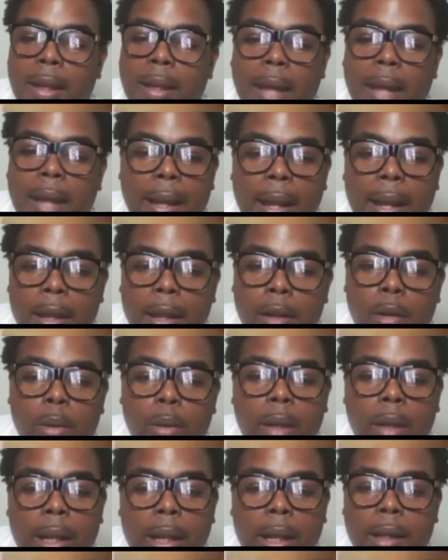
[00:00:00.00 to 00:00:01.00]
cause I know
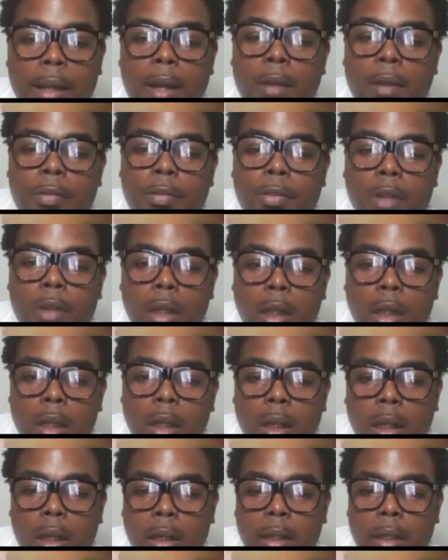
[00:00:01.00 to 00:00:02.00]
when I get off
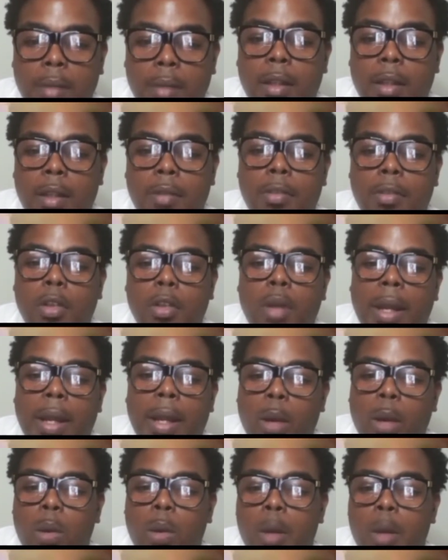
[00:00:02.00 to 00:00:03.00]
of this interview, I
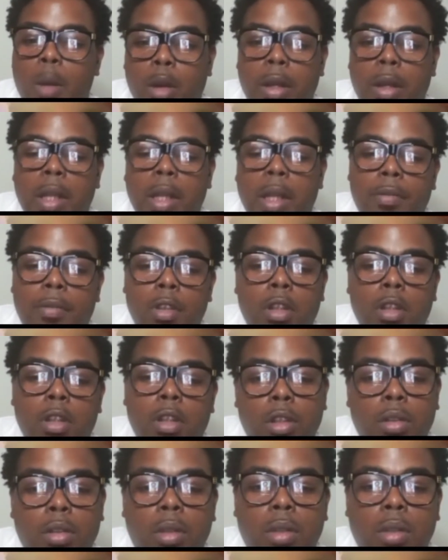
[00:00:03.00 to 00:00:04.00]
got one more interview to
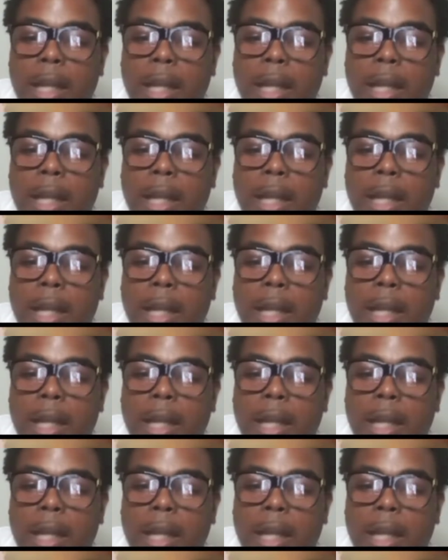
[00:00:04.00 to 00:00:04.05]
do.